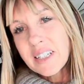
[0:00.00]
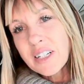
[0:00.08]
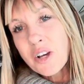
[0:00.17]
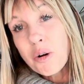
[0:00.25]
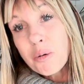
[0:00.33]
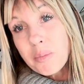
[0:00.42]

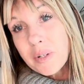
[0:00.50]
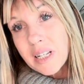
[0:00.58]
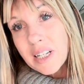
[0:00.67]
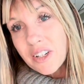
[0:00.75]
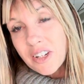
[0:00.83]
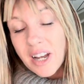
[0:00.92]

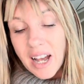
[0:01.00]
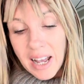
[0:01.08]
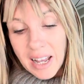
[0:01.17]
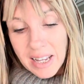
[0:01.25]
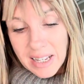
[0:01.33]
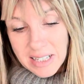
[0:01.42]
opening your
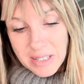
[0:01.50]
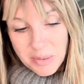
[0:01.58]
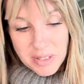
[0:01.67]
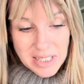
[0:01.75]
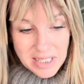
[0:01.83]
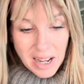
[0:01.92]
eyes when
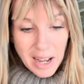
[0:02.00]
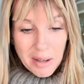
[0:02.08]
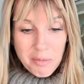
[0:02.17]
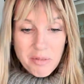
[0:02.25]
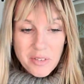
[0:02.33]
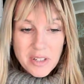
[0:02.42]
the
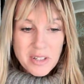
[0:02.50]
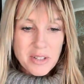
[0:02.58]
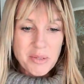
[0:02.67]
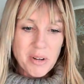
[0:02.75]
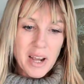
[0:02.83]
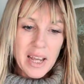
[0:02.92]
time feels
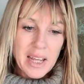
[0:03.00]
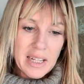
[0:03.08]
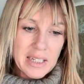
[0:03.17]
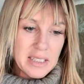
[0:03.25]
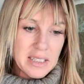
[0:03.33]
right.